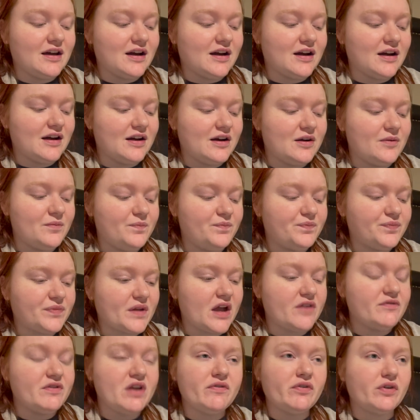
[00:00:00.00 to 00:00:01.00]
Um,
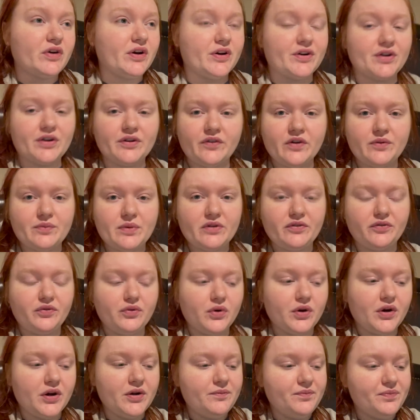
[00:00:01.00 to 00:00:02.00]
I've never heard of it
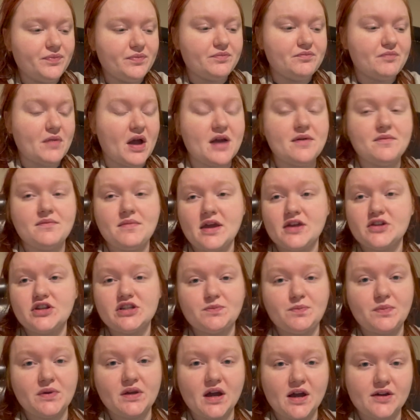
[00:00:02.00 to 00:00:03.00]
before. I may
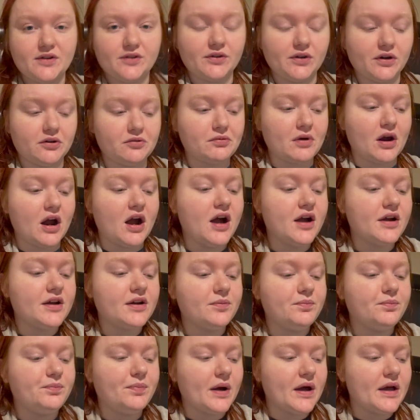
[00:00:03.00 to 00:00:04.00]
just be under a rock,
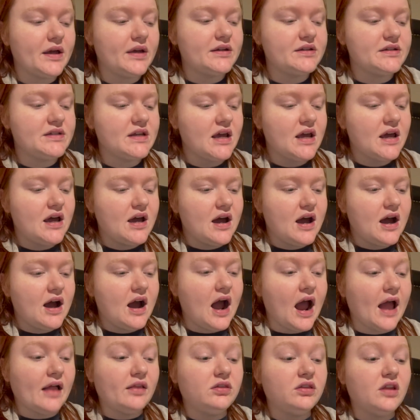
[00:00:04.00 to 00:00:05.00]
but
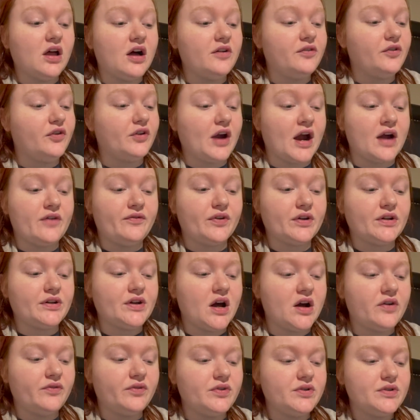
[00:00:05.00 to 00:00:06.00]
I love graphic
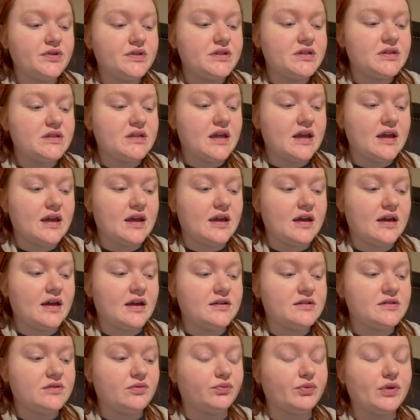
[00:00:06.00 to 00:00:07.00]
novels
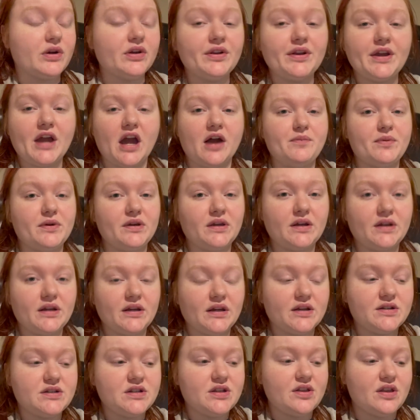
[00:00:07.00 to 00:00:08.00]
and really have been getting
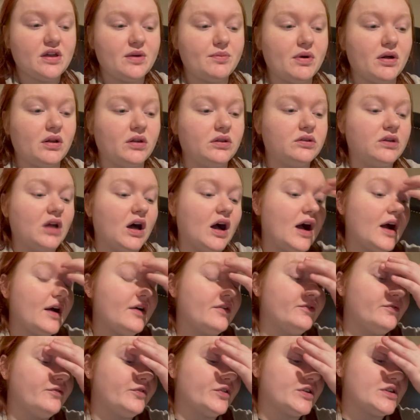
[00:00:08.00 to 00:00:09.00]
into them a
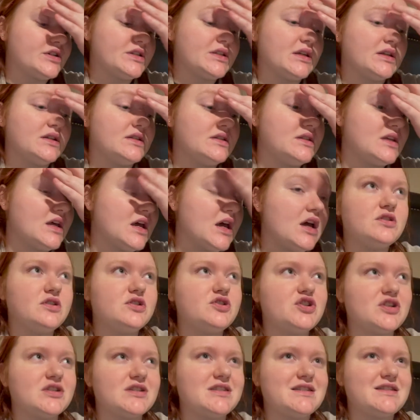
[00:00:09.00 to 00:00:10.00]
lot versus
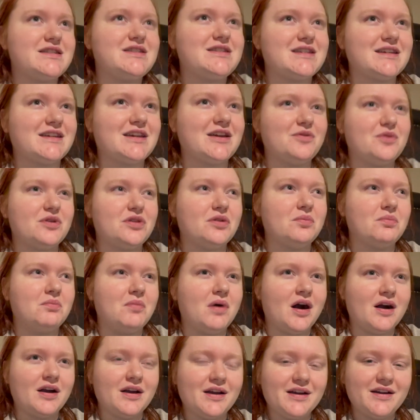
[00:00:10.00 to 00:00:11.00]
just sticking with
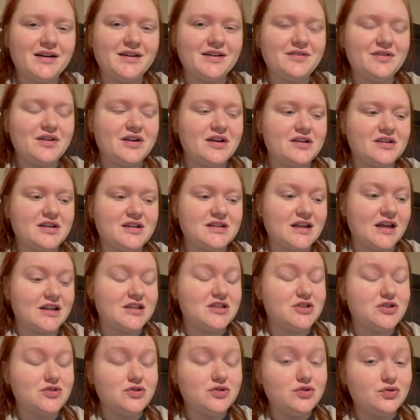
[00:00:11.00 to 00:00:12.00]
manga because
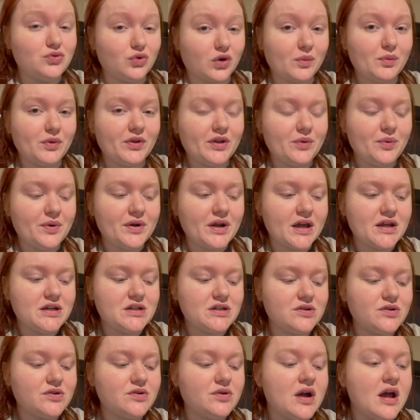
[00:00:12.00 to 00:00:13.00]
that's normally what I
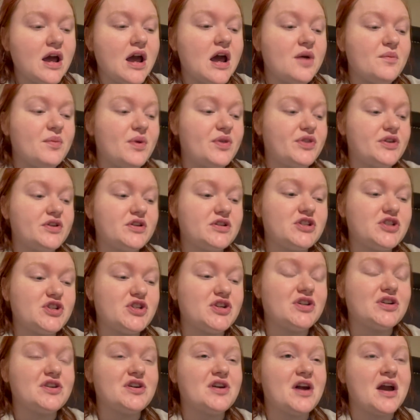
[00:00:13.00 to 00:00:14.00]
do. But this
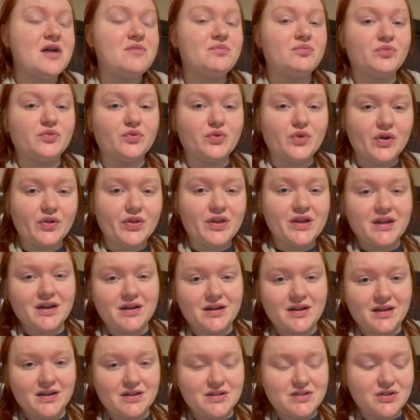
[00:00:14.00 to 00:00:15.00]
year I'm really
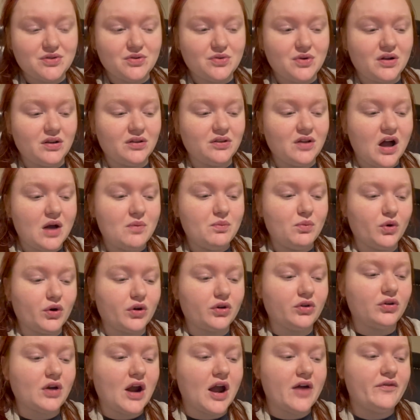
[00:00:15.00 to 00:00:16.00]
getting into a lot more
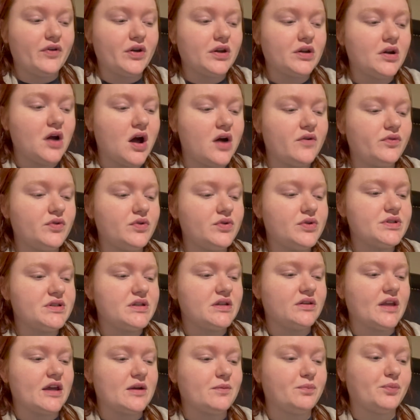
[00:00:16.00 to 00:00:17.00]
graphic novels
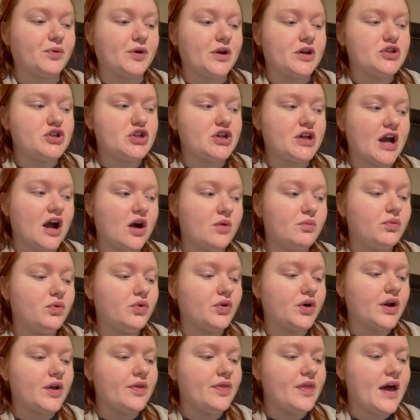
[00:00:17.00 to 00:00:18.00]
and like branching out
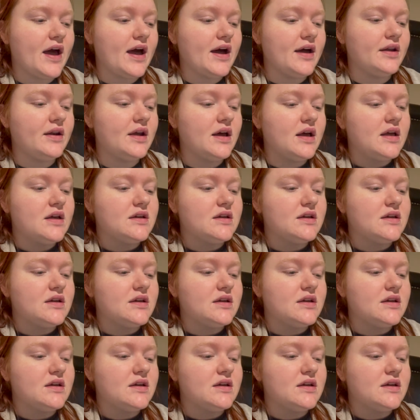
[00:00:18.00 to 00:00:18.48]
more in that.